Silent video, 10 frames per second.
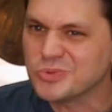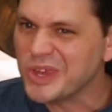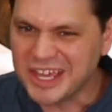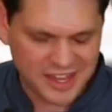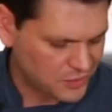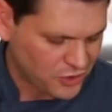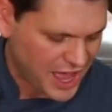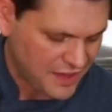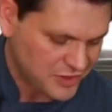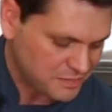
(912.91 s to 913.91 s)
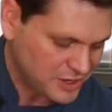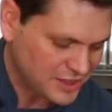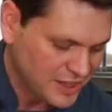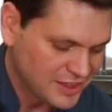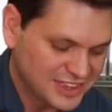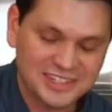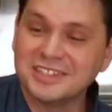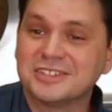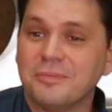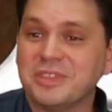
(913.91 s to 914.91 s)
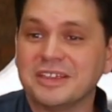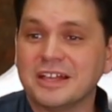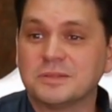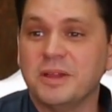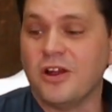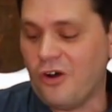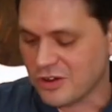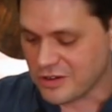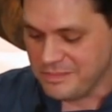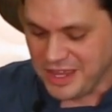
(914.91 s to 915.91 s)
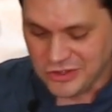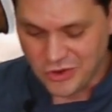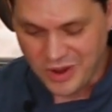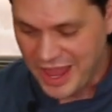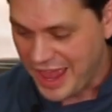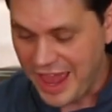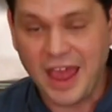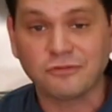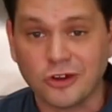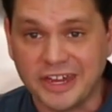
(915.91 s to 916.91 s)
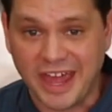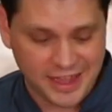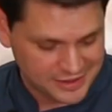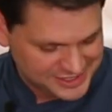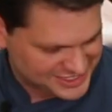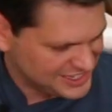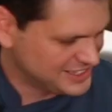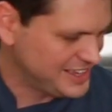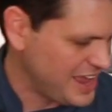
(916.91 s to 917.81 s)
this weekend and we'll have it, but this is something that's been on our menu every day since